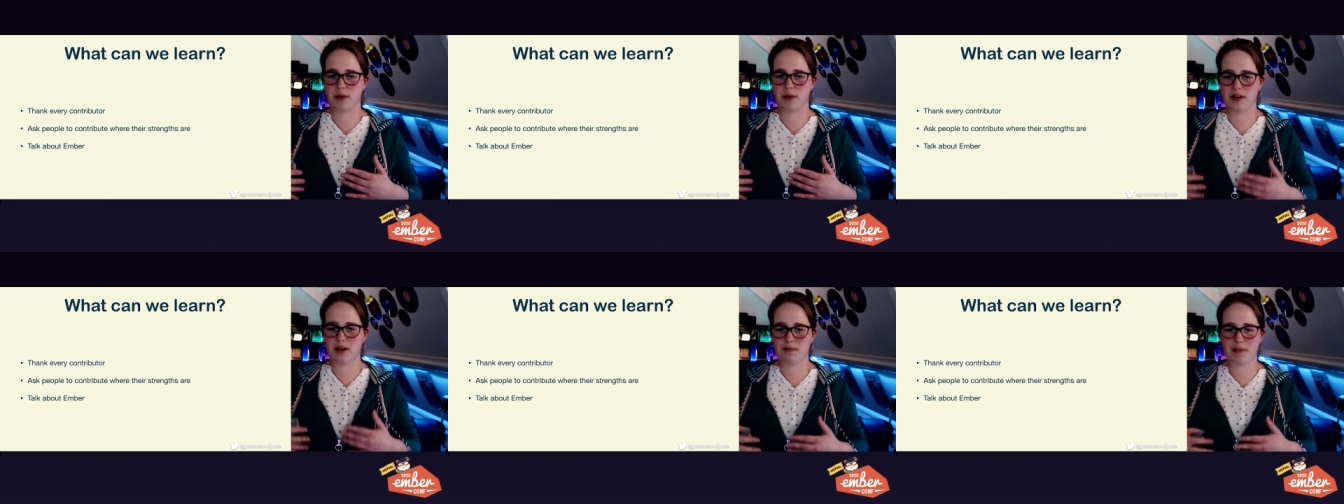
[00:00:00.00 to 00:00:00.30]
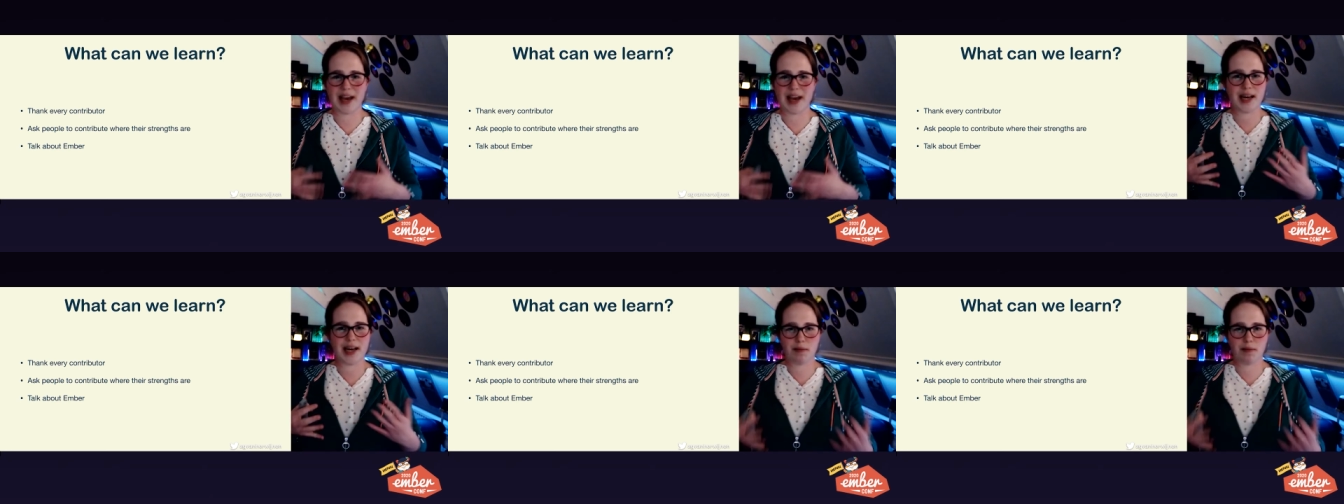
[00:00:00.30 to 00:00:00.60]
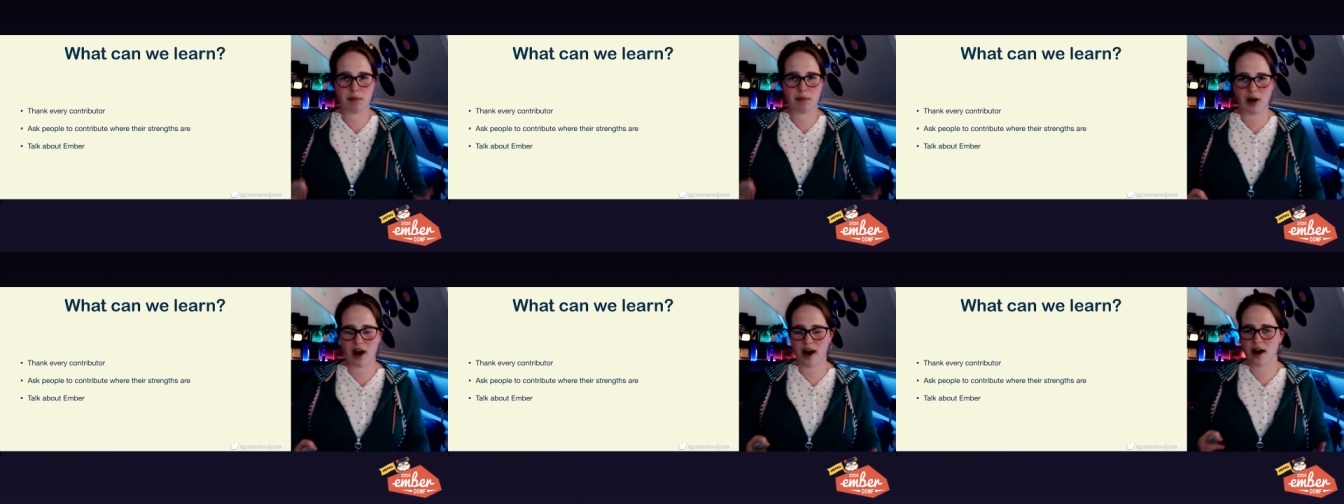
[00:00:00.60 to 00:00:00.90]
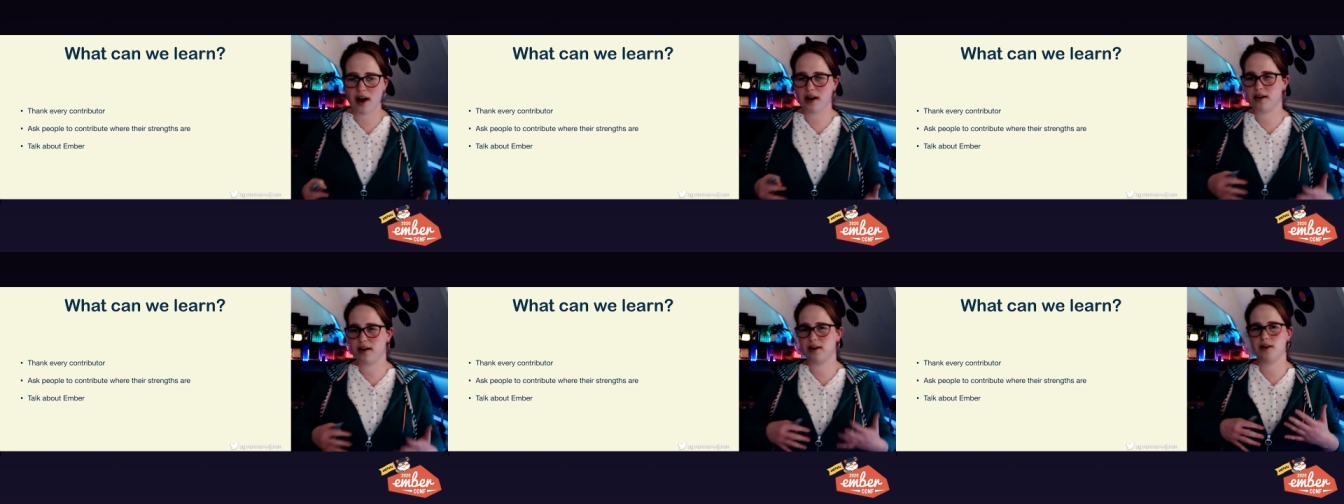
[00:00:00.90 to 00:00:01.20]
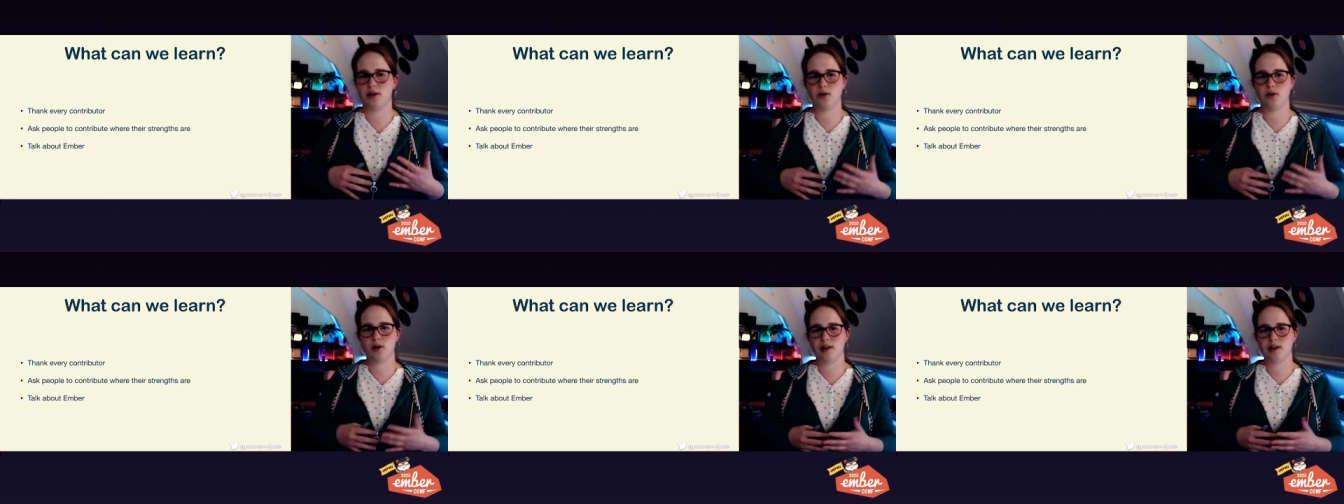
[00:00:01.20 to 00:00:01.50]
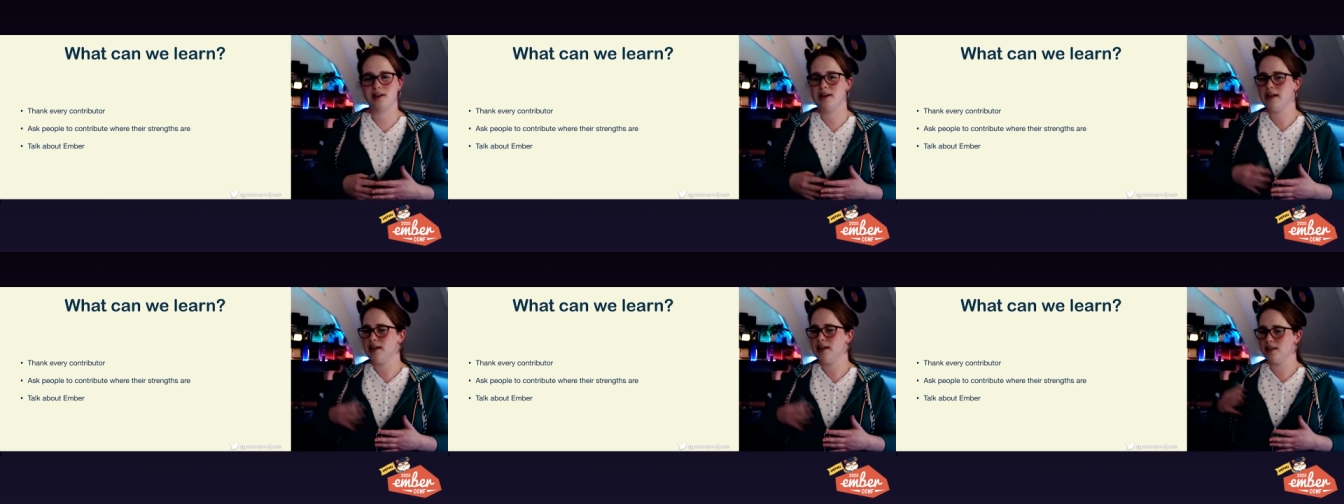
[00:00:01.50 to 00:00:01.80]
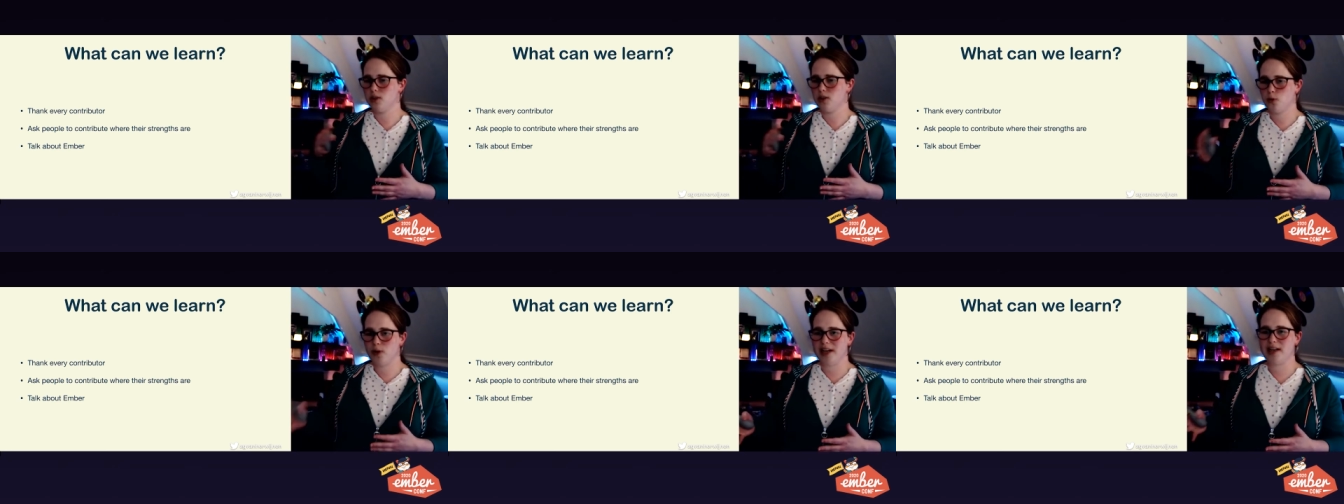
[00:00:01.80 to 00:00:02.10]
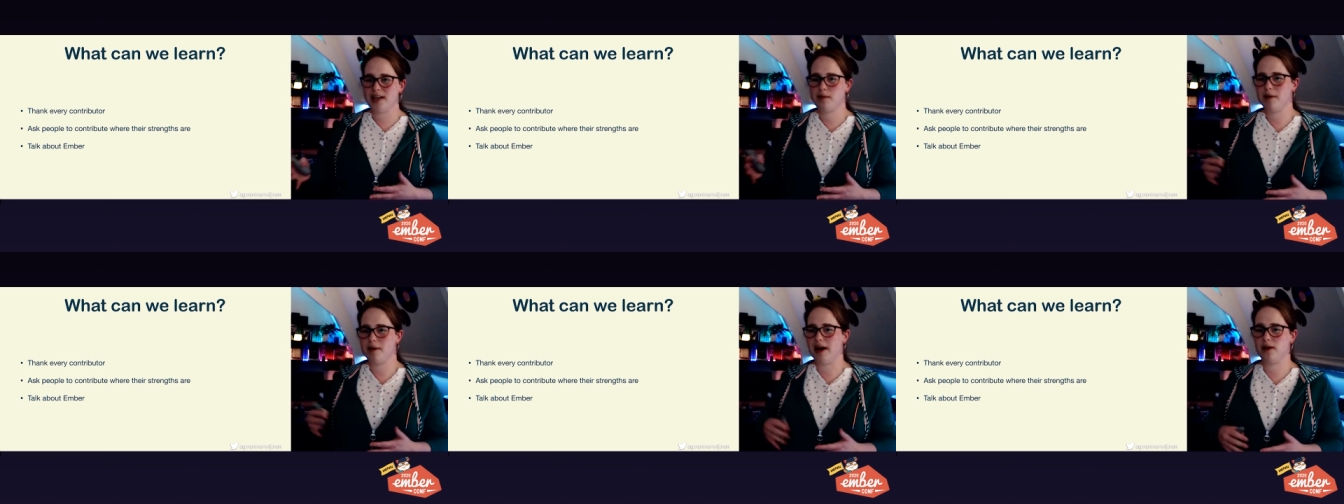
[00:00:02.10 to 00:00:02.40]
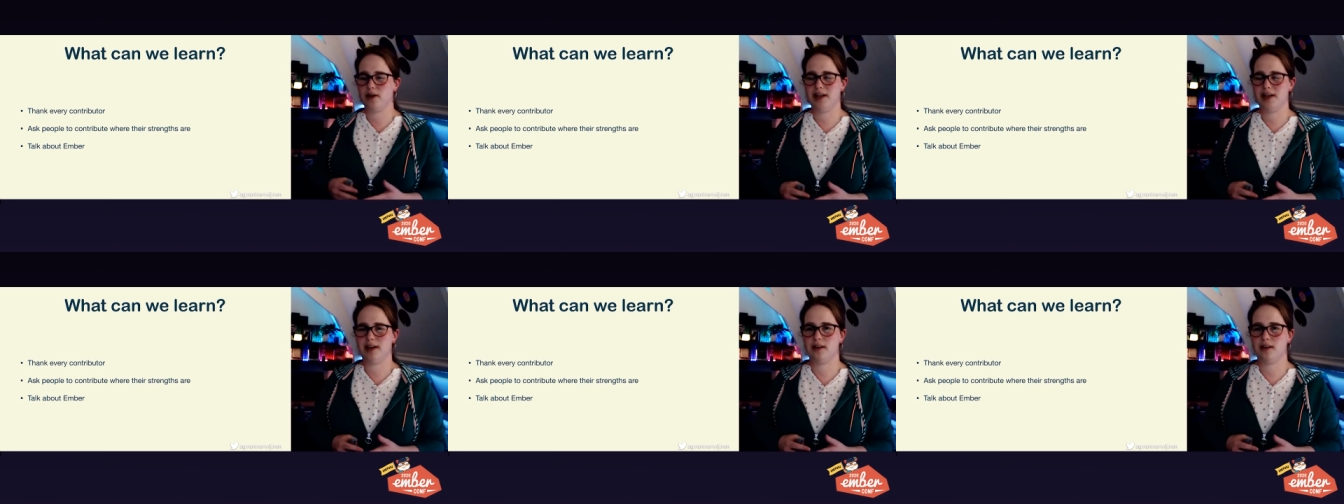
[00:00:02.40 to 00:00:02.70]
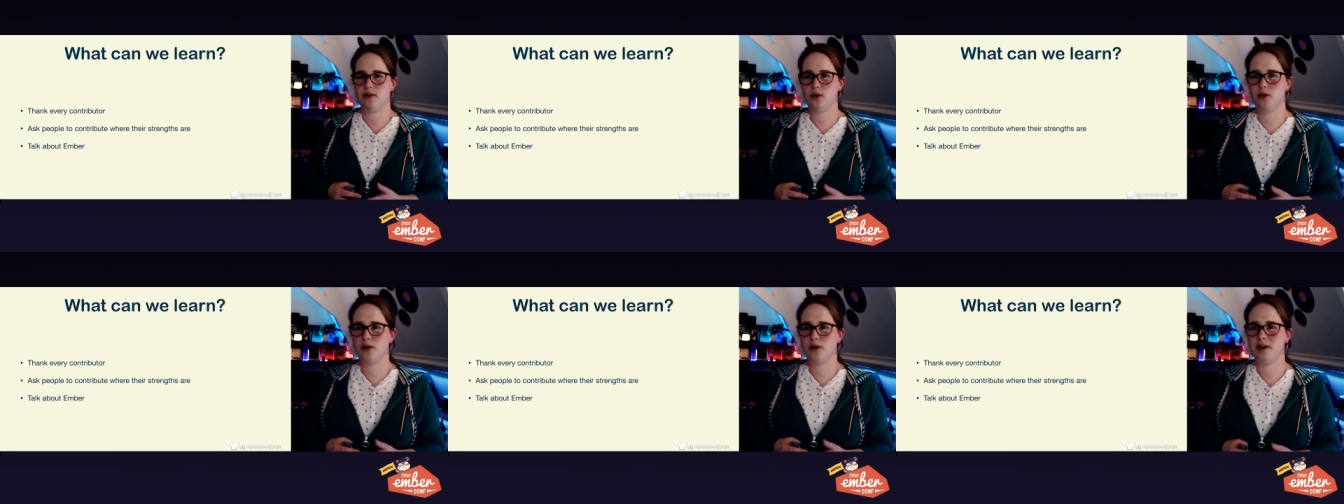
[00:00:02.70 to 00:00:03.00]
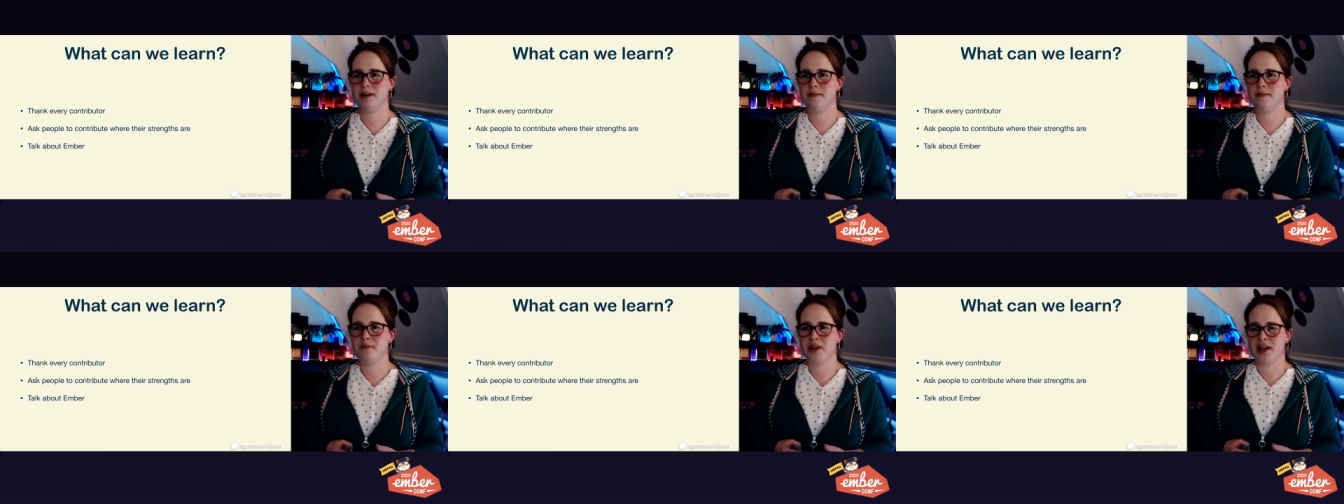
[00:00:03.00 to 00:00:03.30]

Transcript: but make a blog or tweet about it or